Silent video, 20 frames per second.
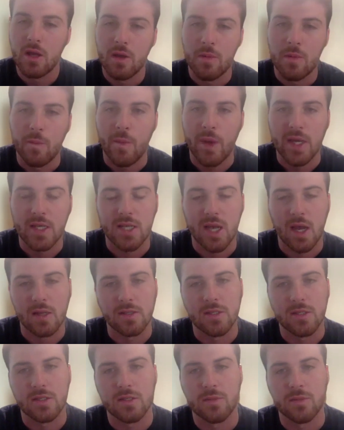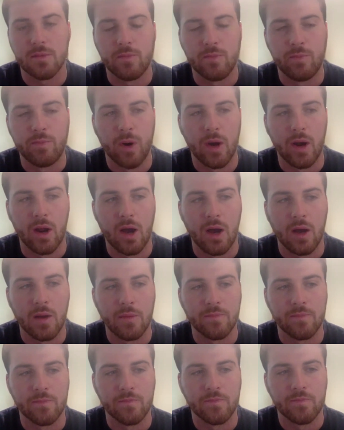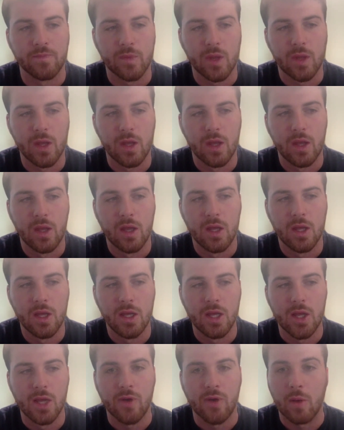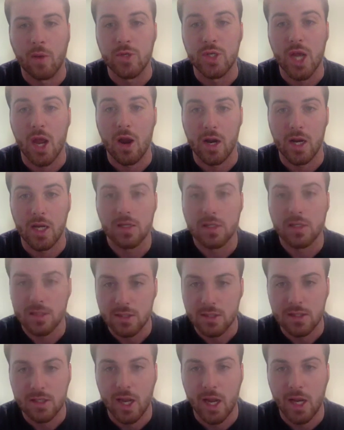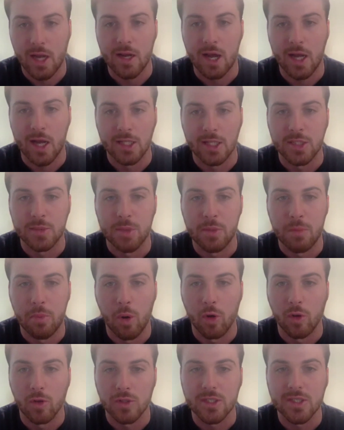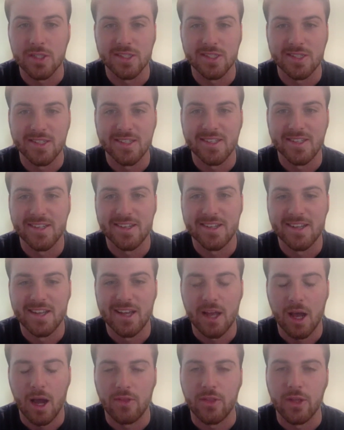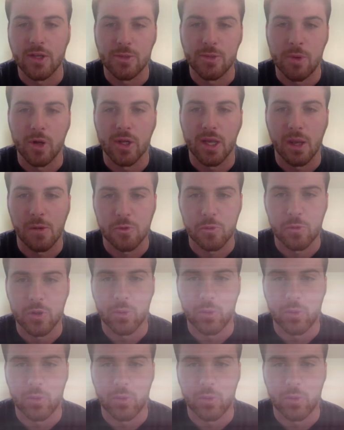makes sense, but if I'm Jerry and I like to be bold, I think Jahmyr Gibbs would be the